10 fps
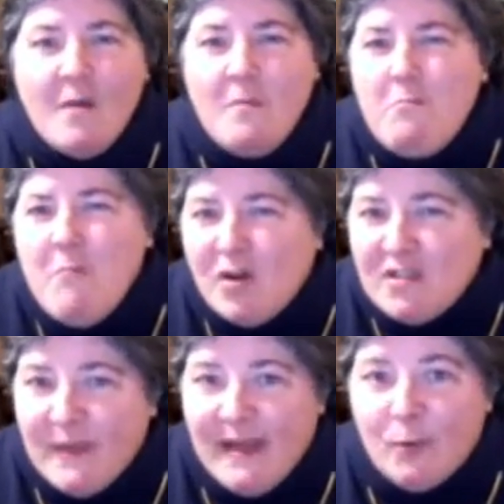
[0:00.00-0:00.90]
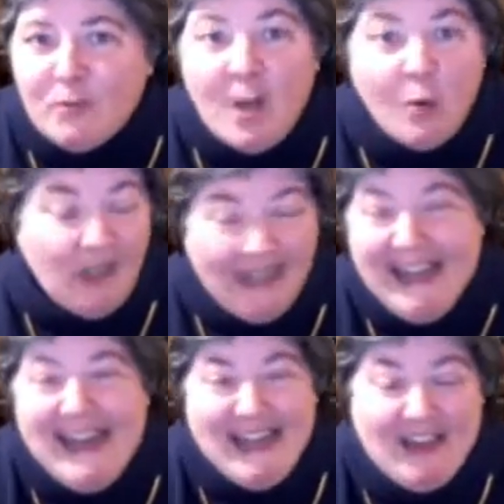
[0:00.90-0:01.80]
Most people don't
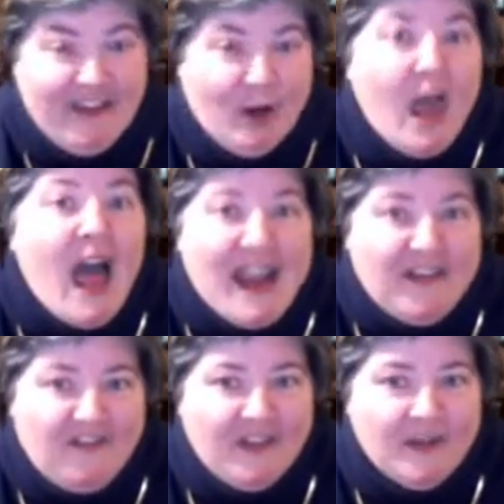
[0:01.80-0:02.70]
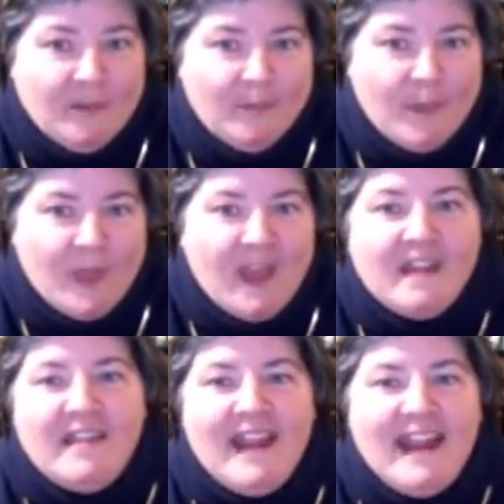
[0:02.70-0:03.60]
lead their life.
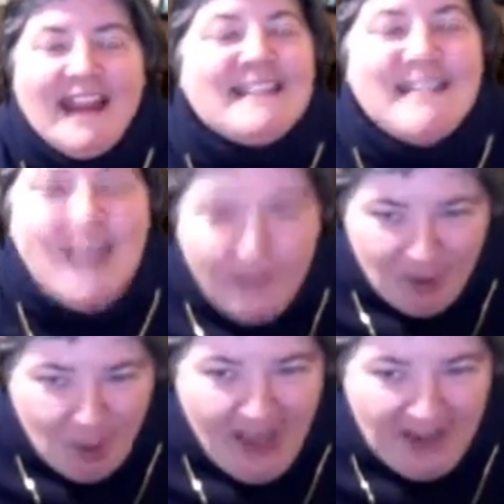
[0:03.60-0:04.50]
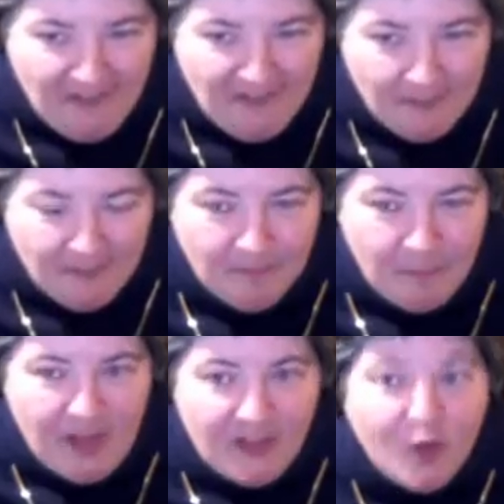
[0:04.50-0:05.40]
They accept their life.
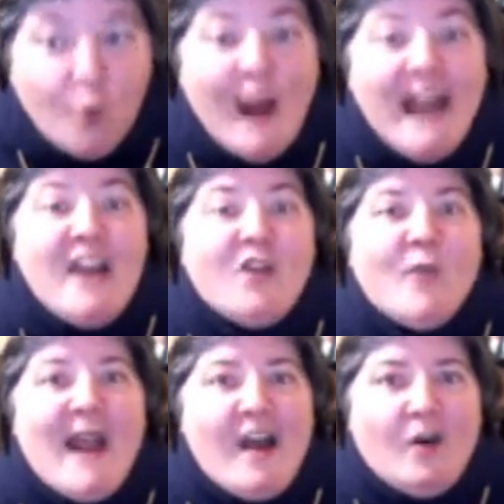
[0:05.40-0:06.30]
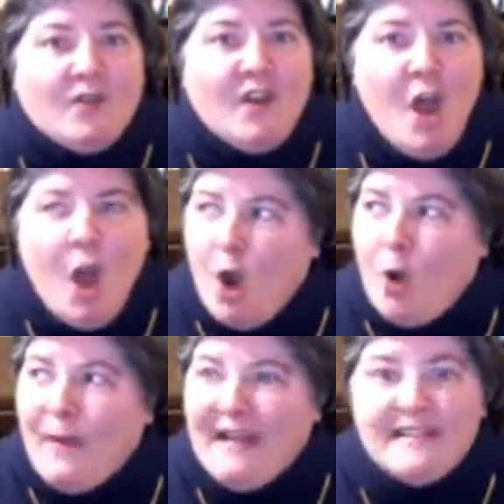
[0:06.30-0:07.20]
They're waiting around,
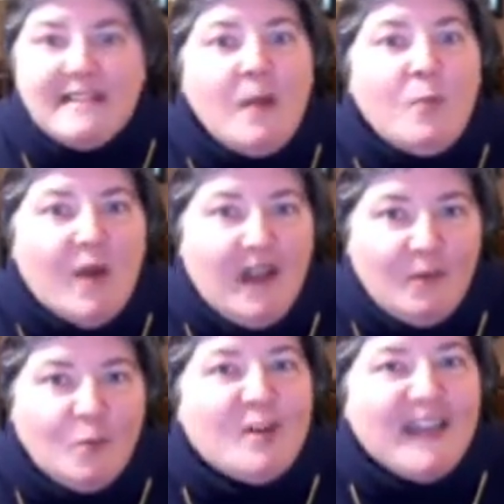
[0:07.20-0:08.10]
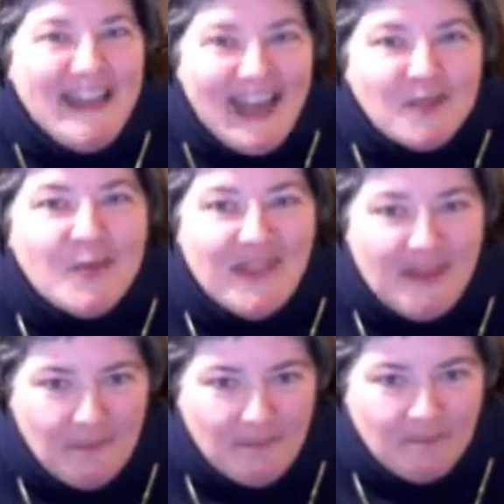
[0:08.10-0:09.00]
hoping someone will connect with them.